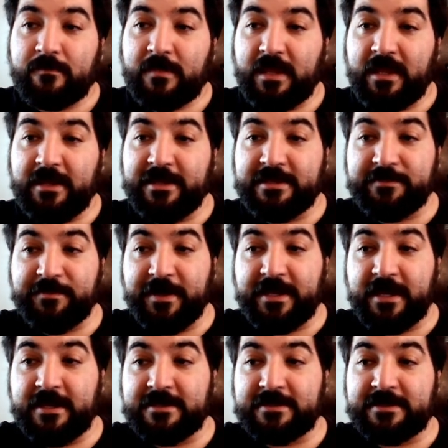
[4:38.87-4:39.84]
is
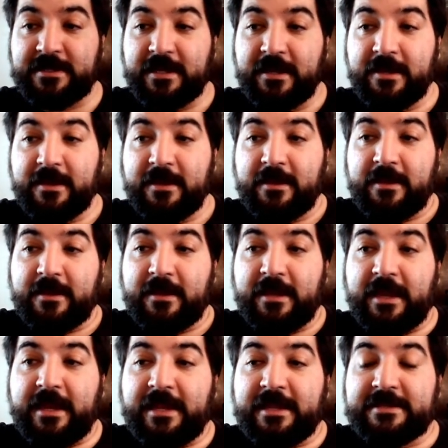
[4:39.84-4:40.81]
because
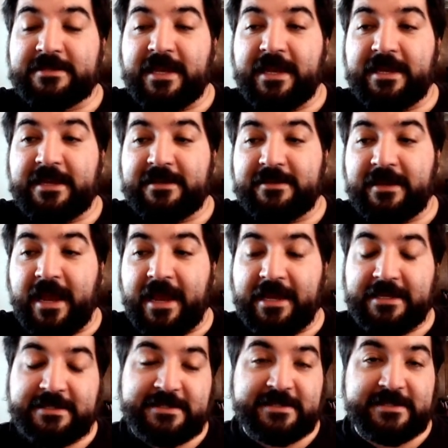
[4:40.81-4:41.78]
it is a
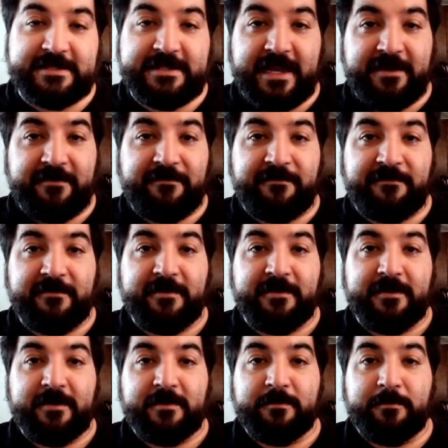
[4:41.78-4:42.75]
stiff
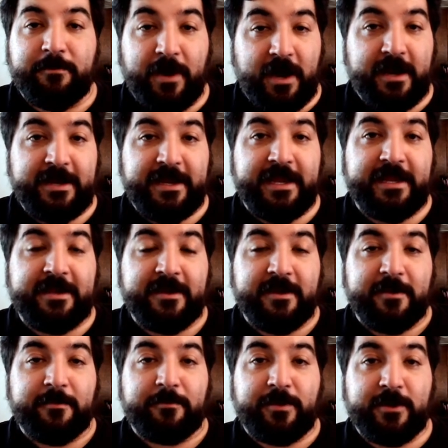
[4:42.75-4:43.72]
bodied
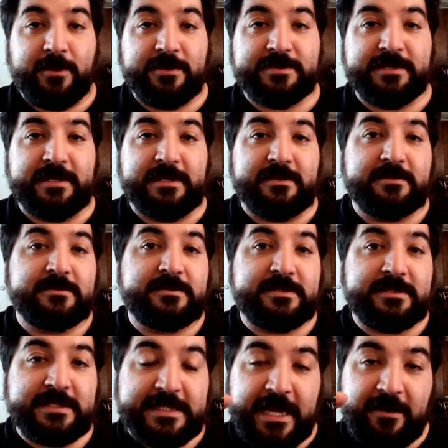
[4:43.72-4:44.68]
person
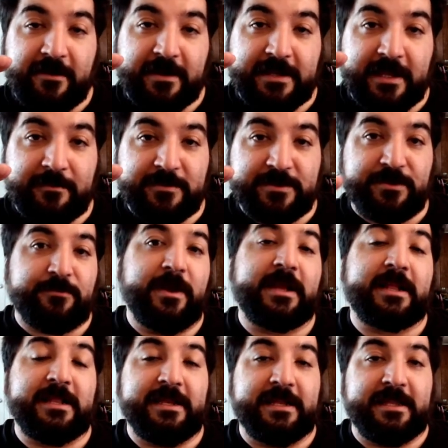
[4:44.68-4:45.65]
staring them
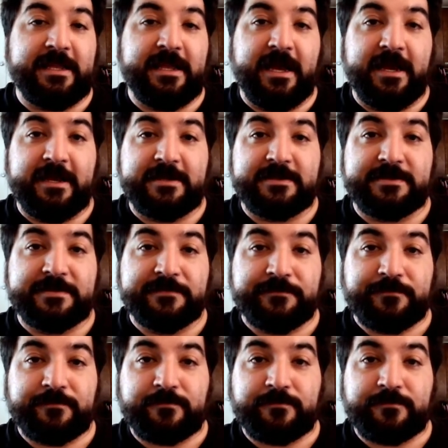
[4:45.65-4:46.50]
directly in the eyes.